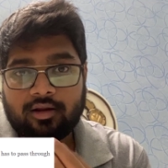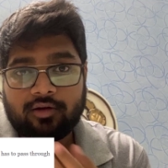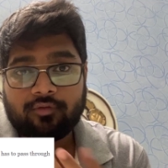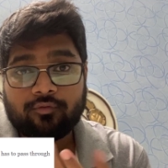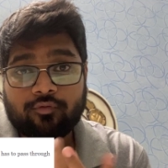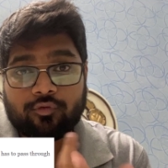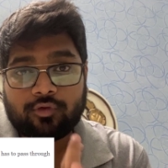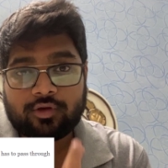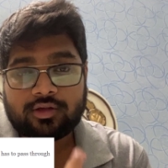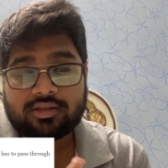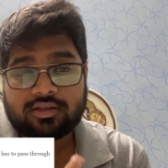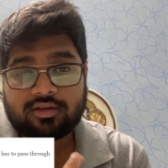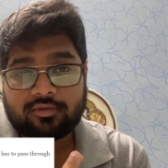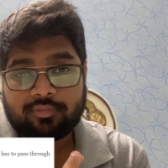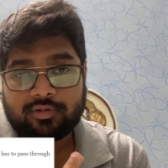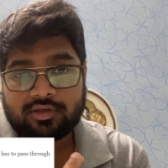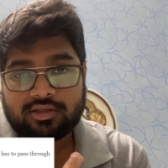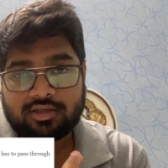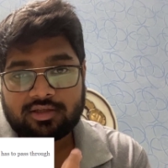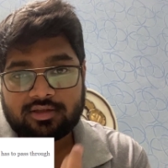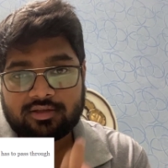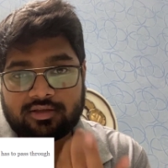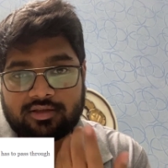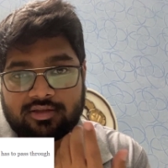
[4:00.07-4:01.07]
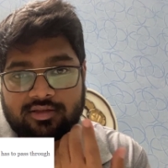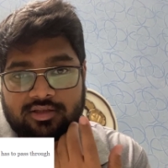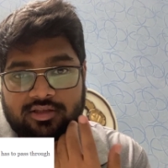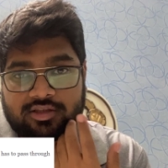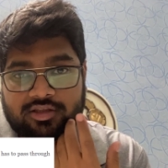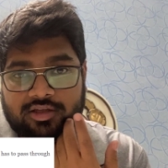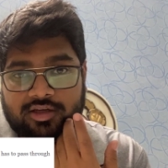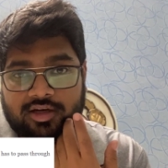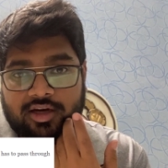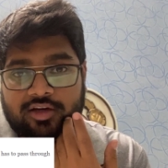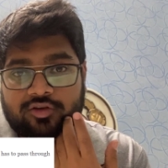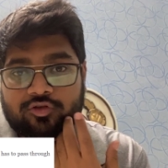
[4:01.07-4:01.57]
influence the purchase
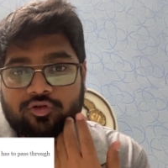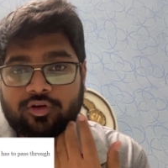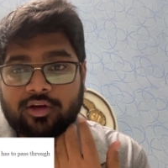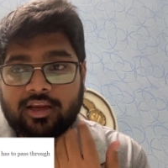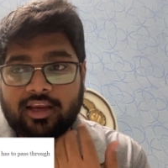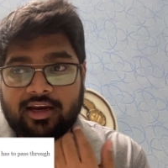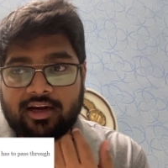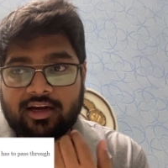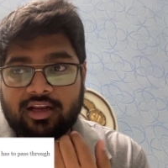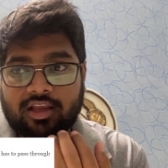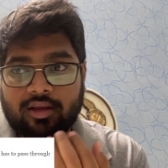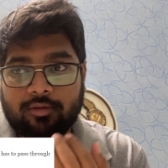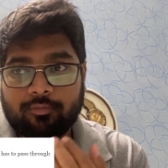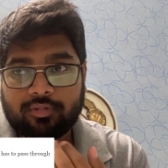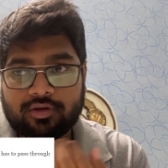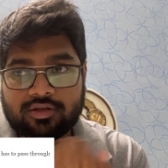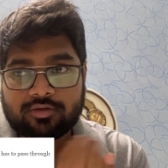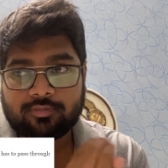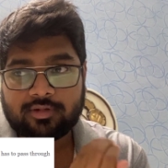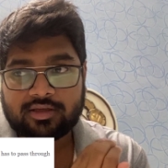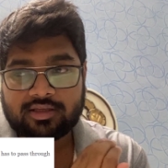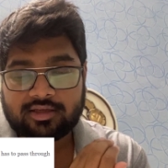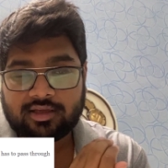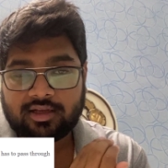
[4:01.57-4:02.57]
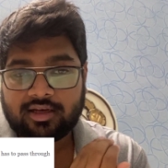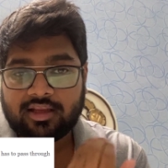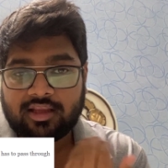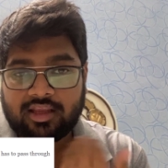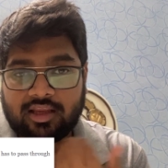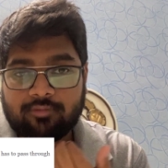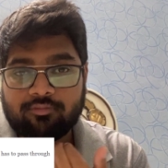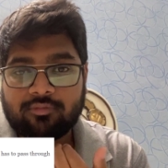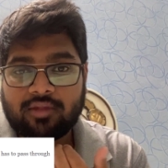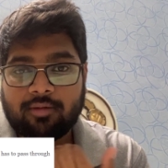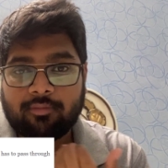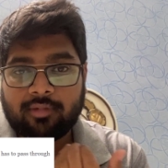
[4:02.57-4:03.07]
decision right so gatekeepers basically
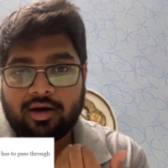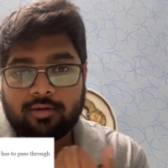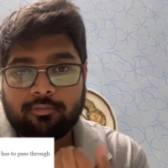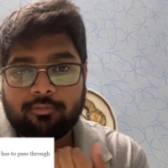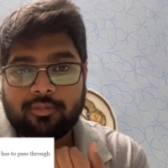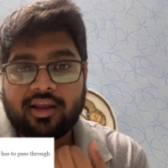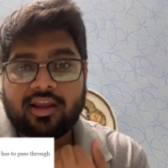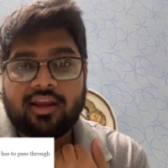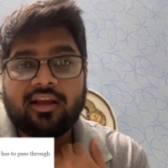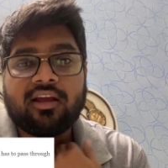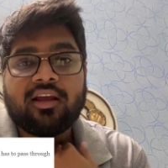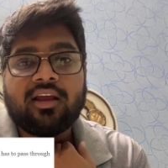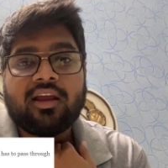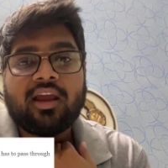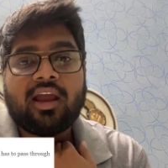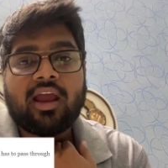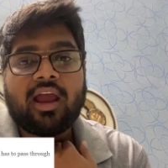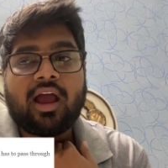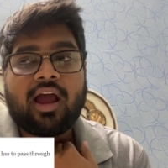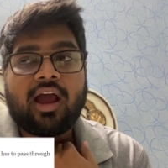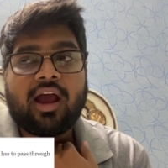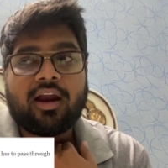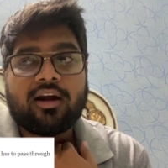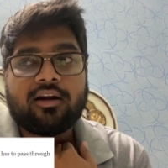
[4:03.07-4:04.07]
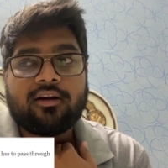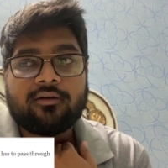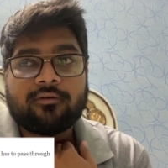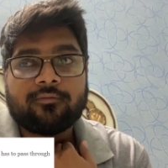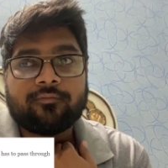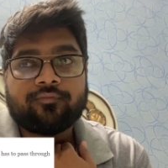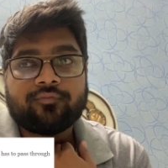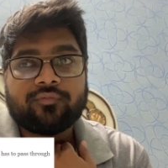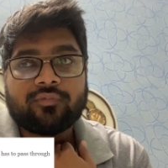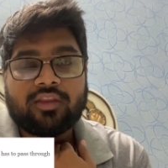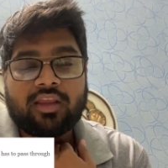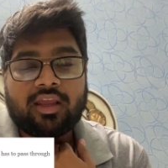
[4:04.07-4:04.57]
keep them at bay and
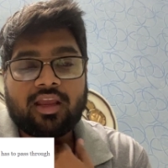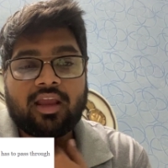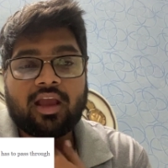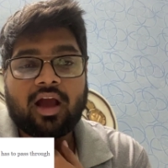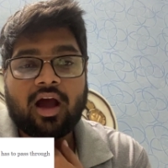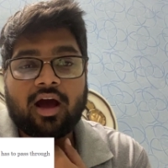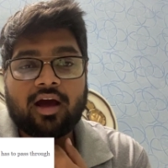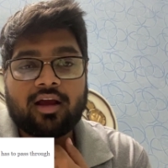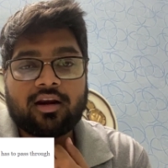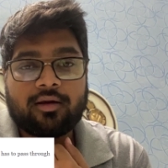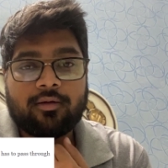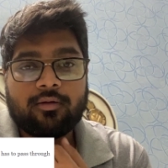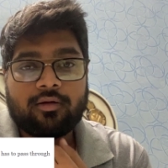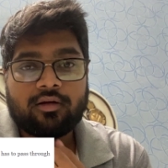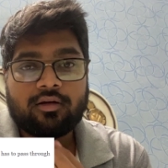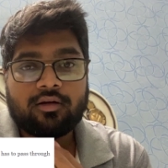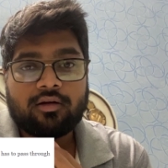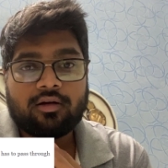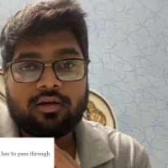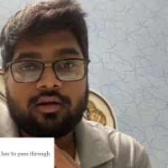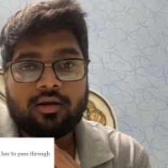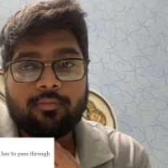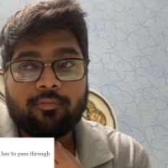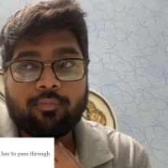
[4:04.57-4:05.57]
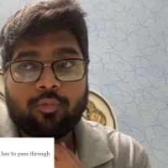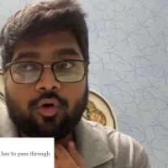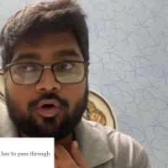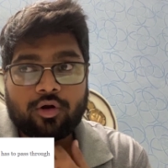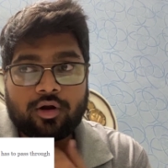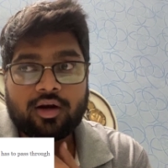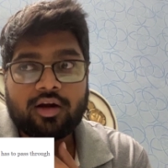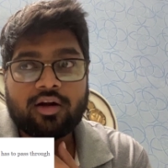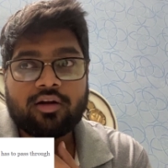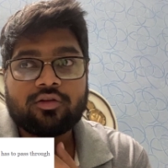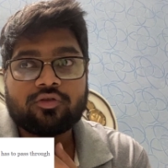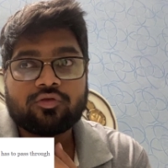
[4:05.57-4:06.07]
they are uh,
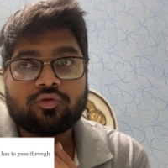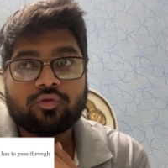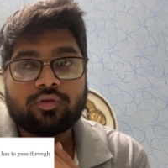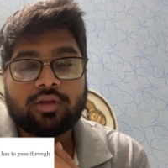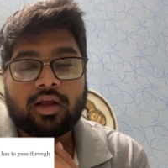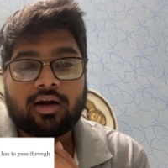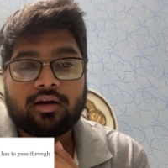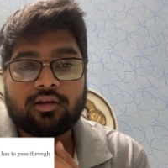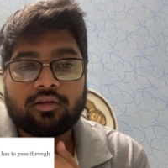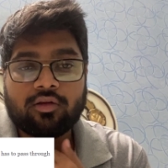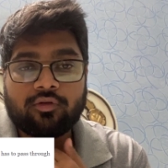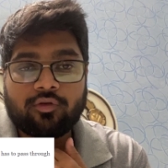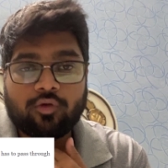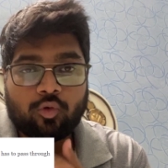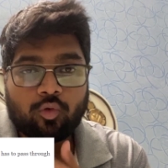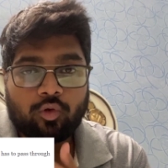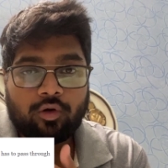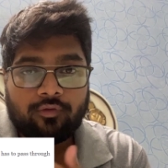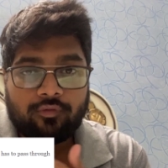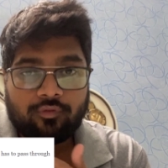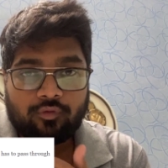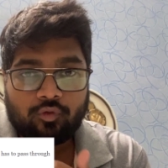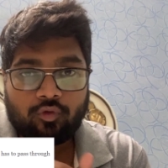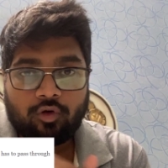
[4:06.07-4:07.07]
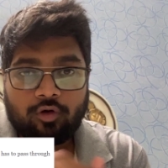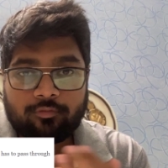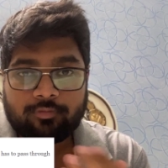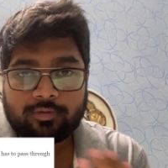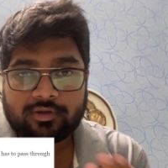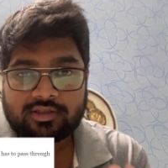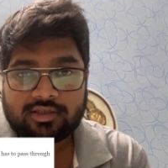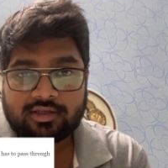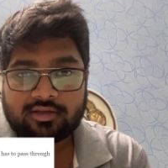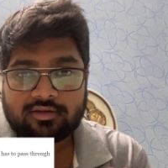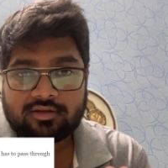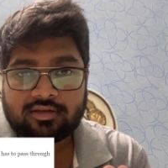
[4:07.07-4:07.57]
important so that the whole flow of
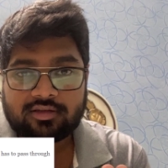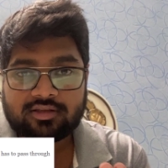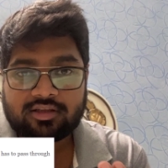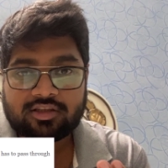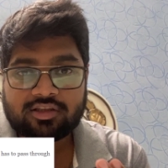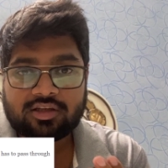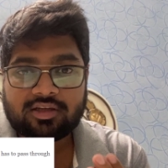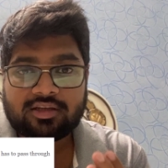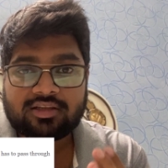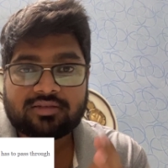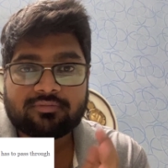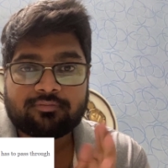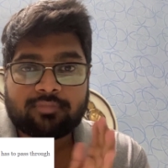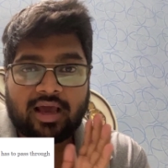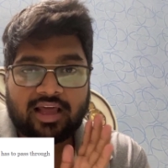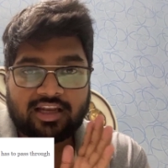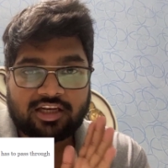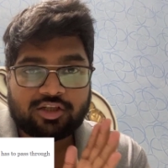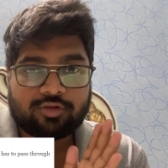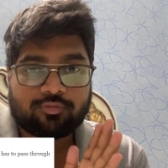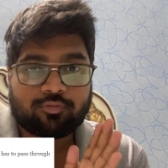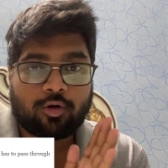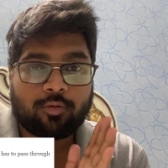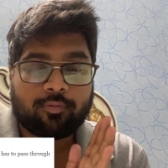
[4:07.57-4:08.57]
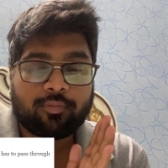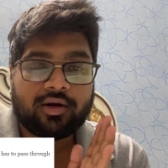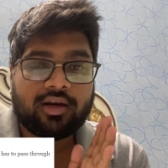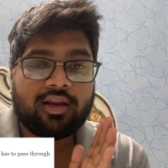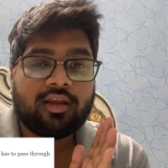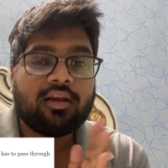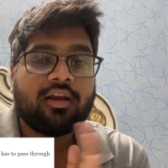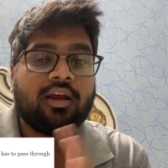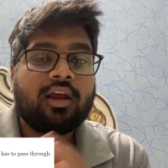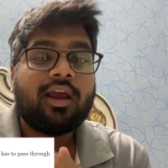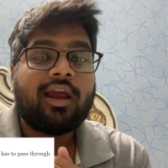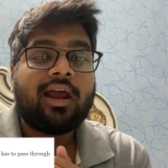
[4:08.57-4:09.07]
purchase decision is managed
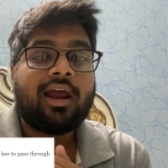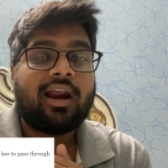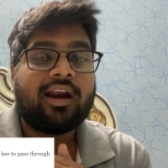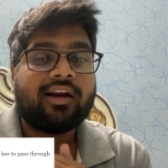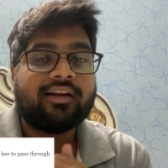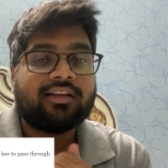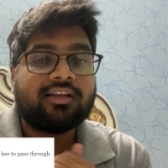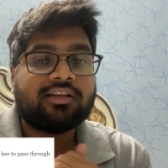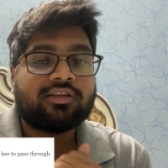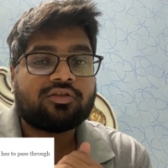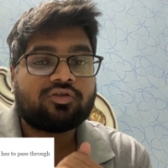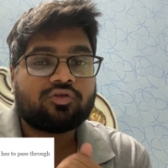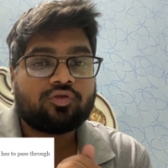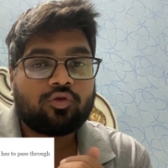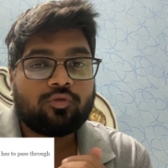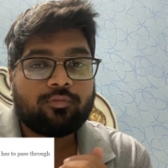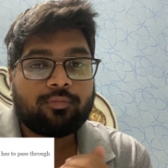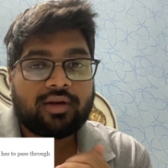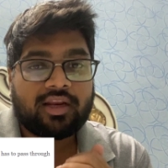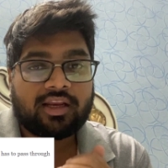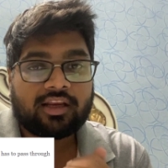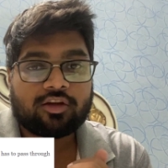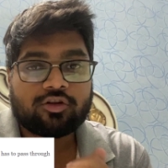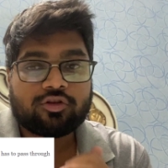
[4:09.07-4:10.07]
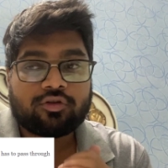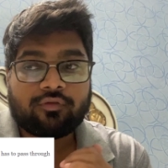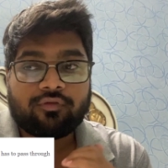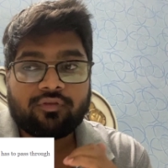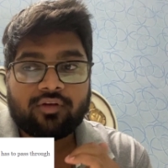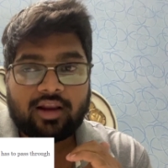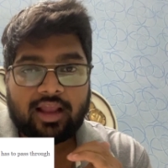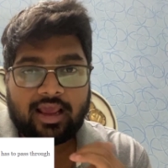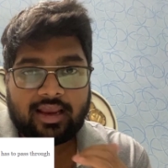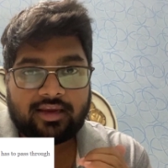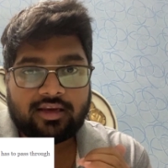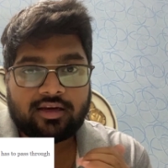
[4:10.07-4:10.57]
properly and there is no breakage of
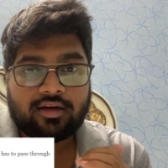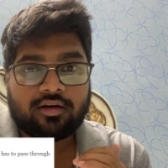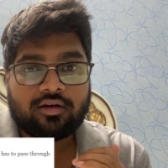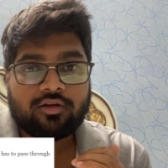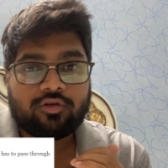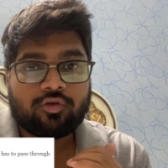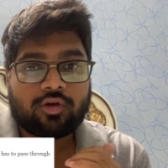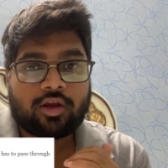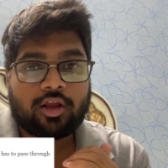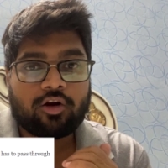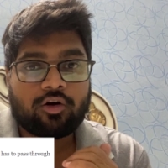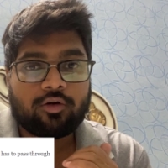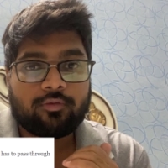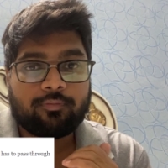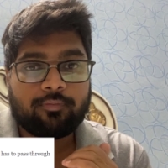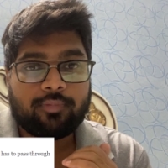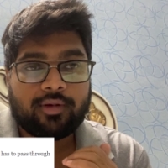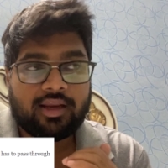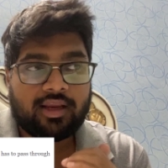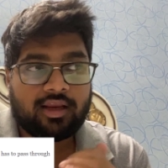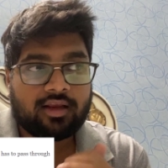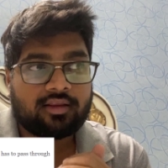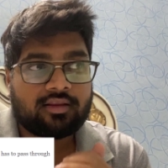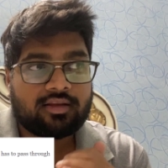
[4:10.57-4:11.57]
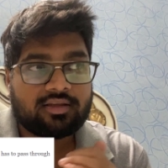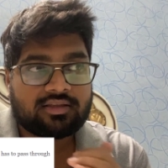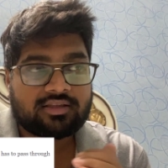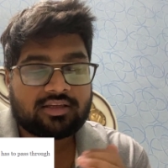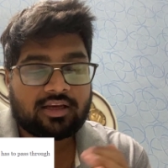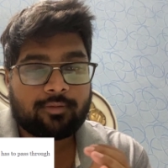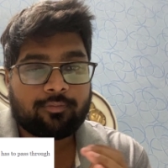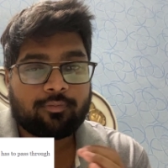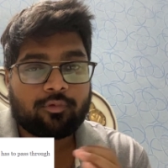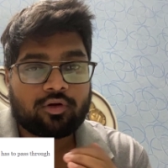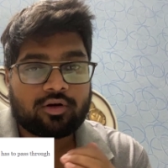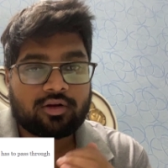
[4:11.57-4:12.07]
line you cannot break the
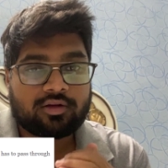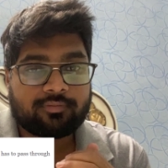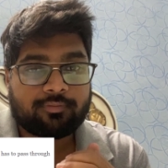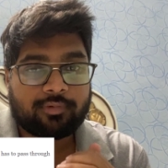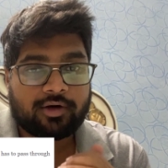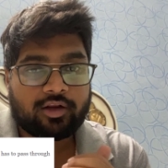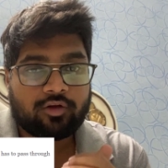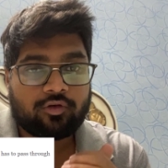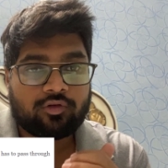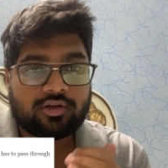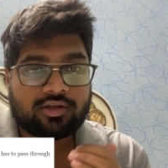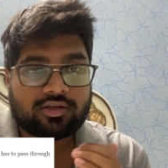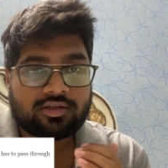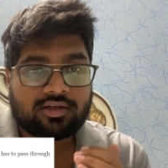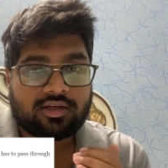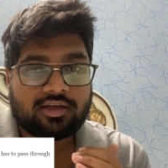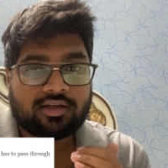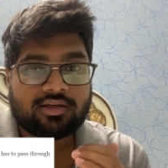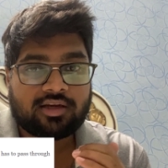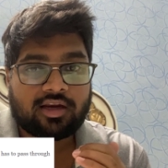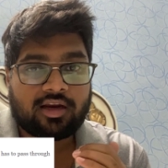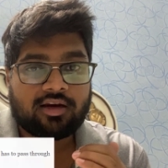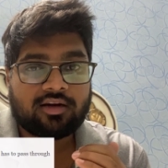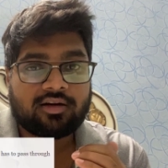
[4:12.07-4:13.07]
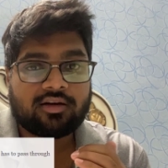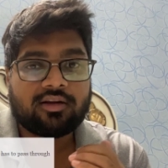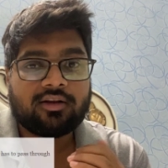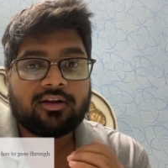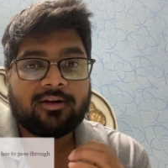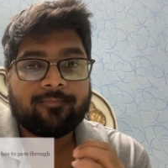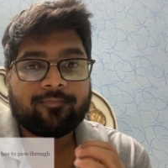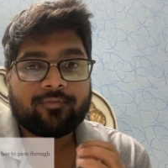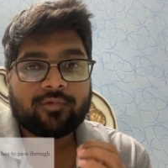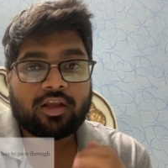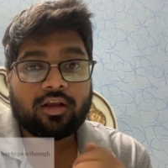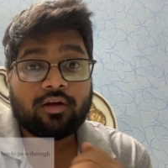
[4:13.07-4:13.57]
step or a particular stage and
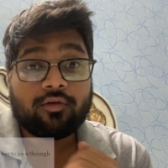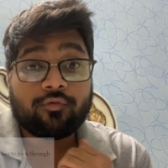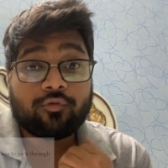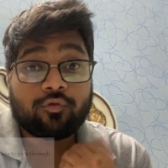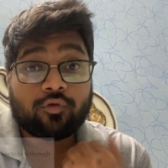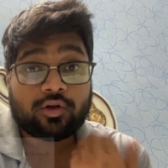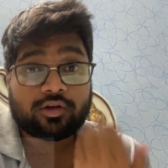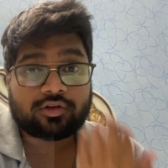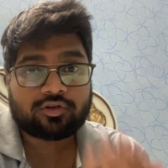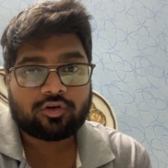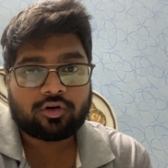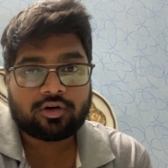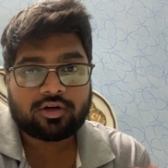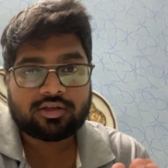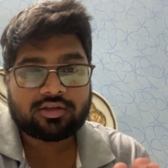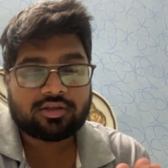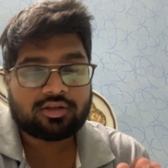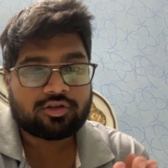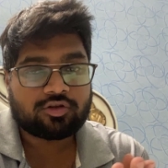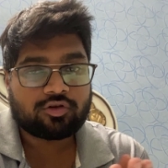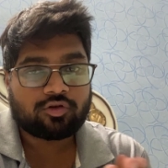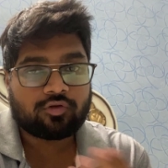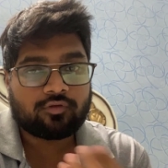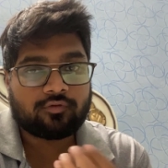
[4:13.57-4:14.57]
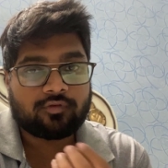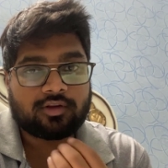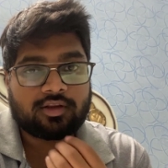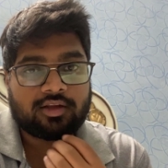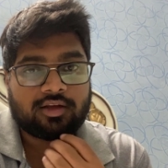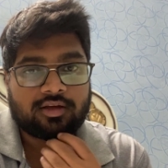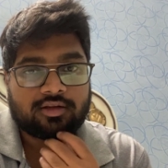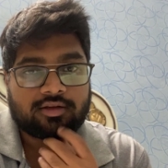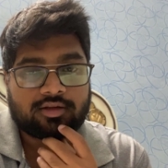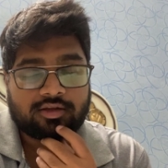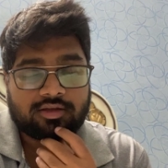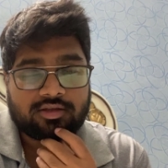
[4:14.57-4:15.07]
influence your decision over
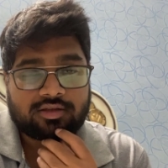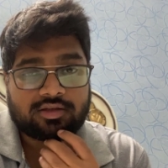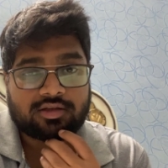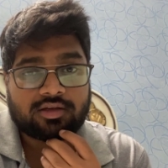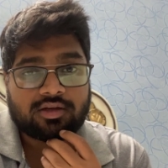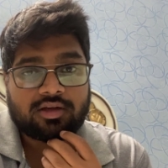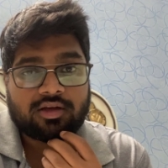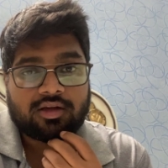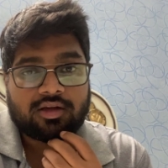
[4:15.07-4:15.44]
the others